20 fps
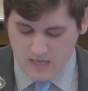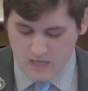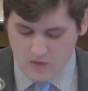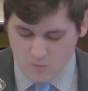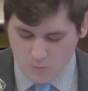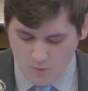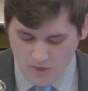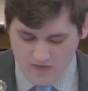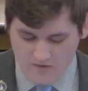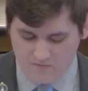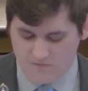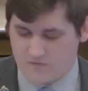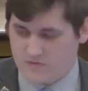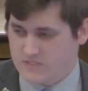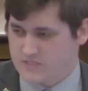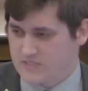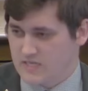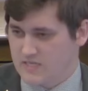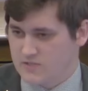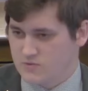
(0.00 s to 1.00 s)
and wait for
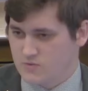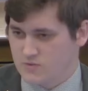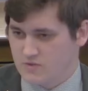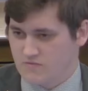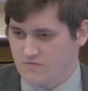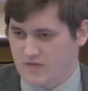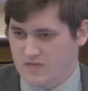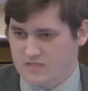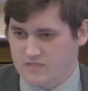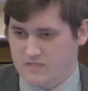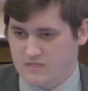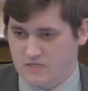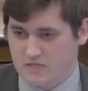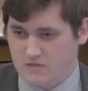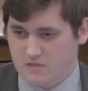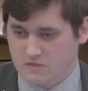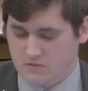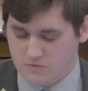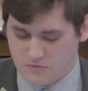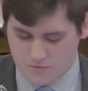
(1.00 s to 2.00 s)
the scheduled event to
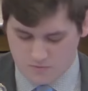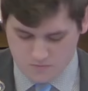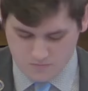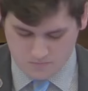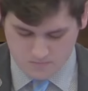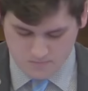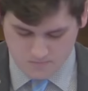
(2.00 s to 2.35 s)
conclude.